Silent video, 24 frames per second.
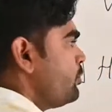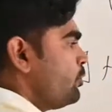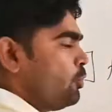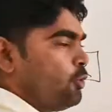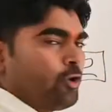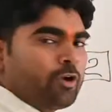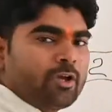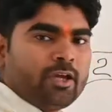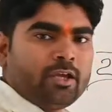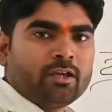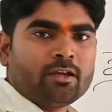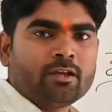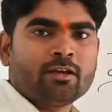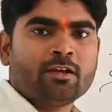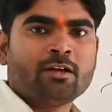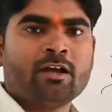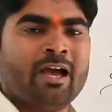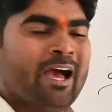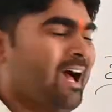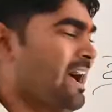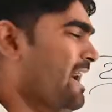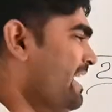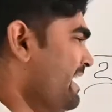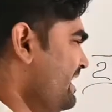Okay,
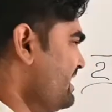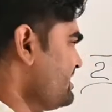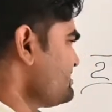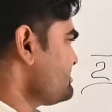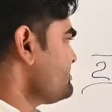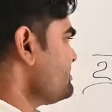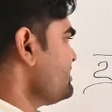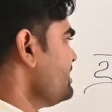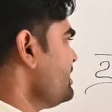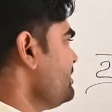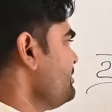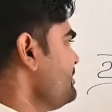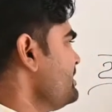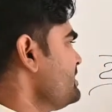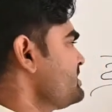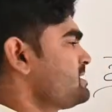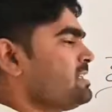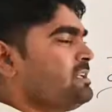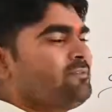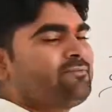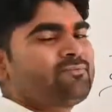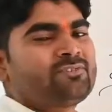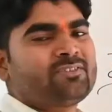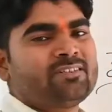as the name
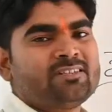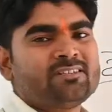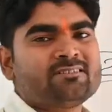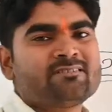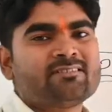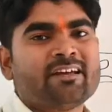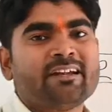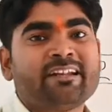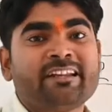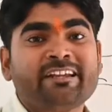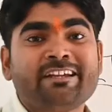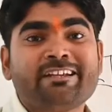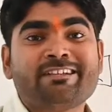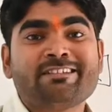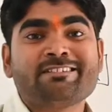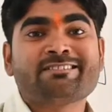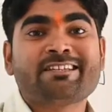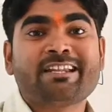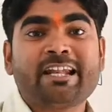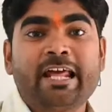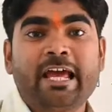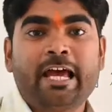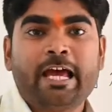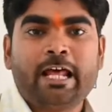itself says that it
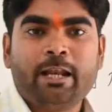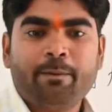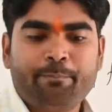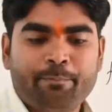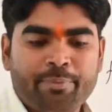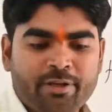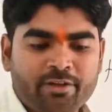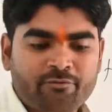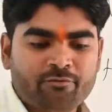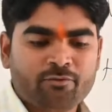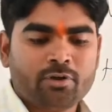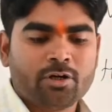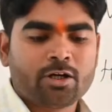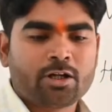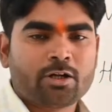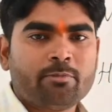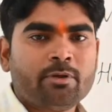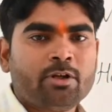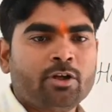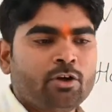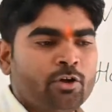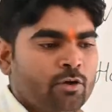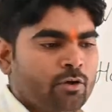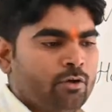is an helping
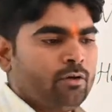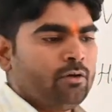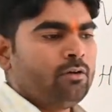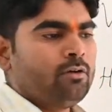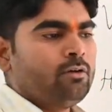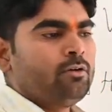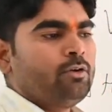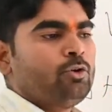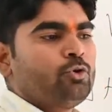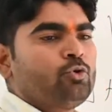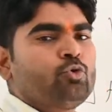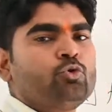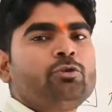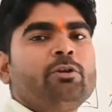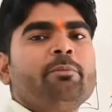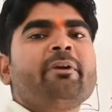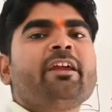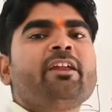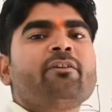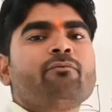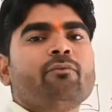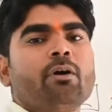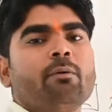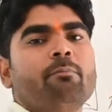verb to the
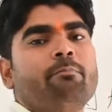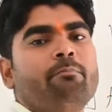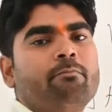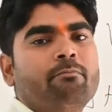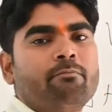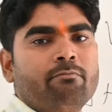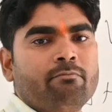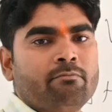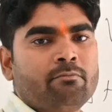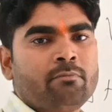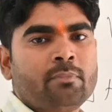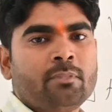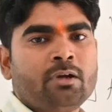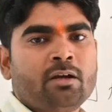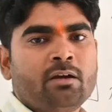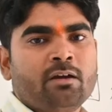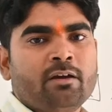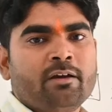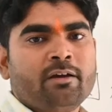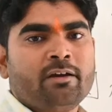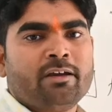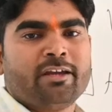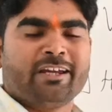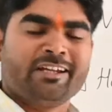main verb.
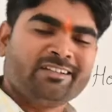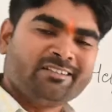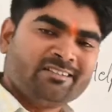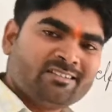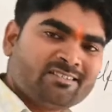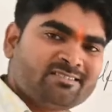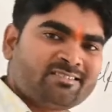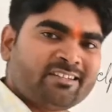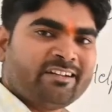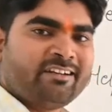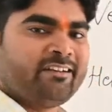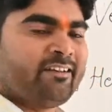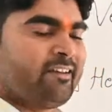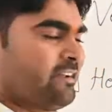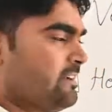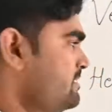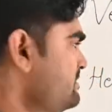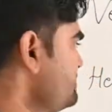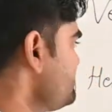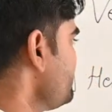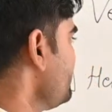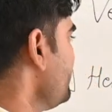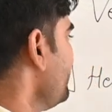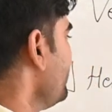In the
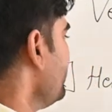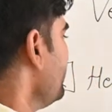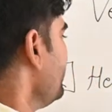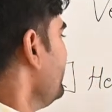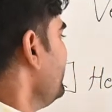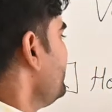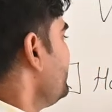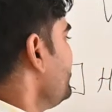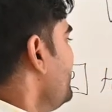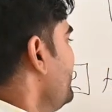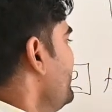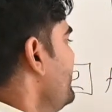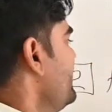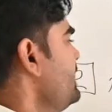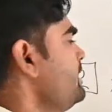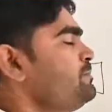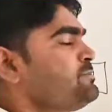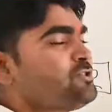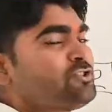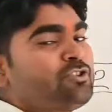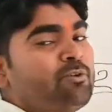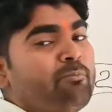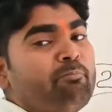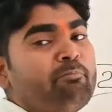sentence, it
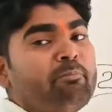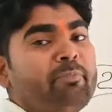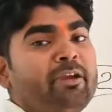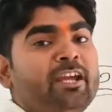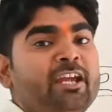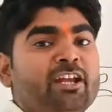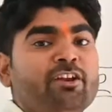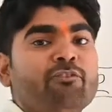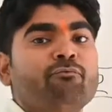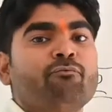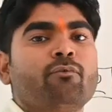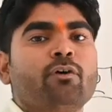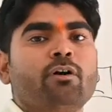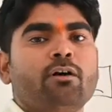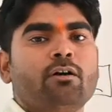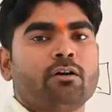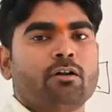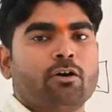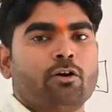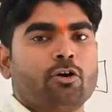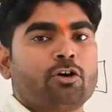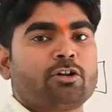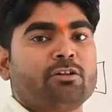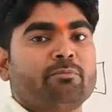helps the main
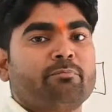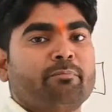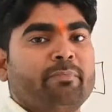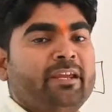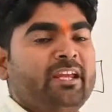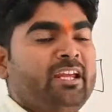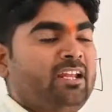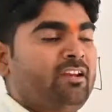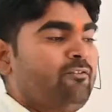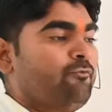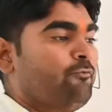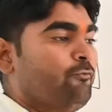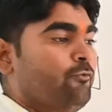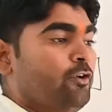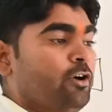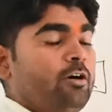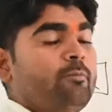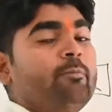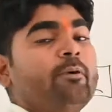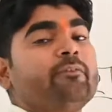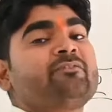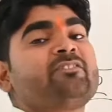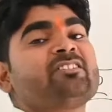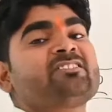word or the main
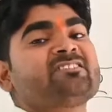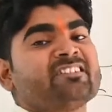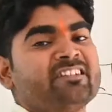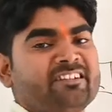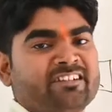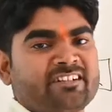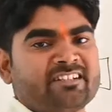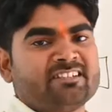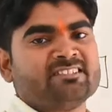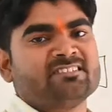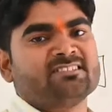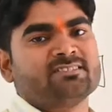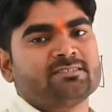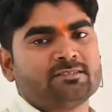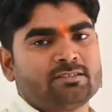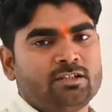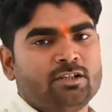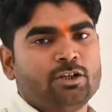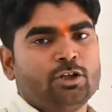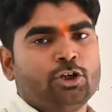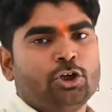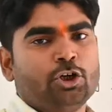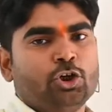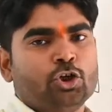verb of the sentence
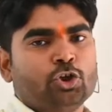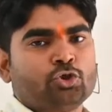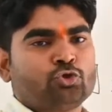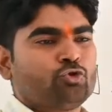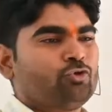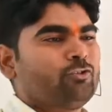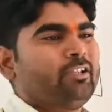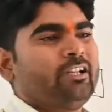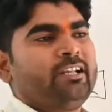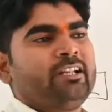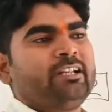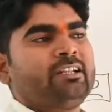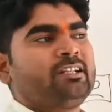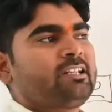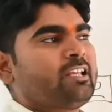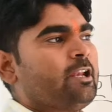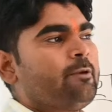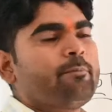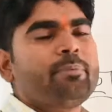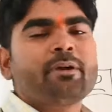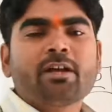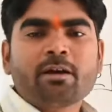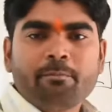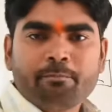so that it
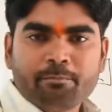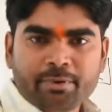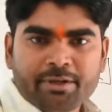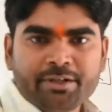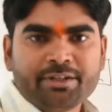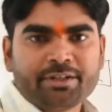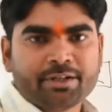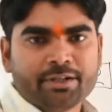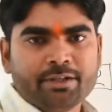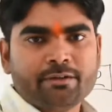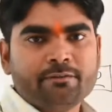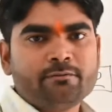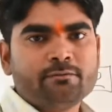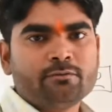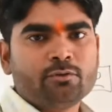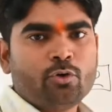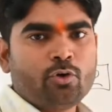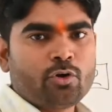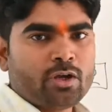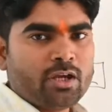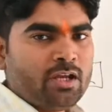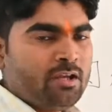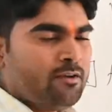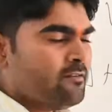can be completed.
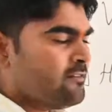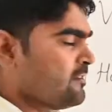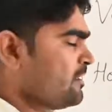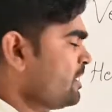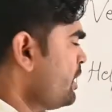Okay,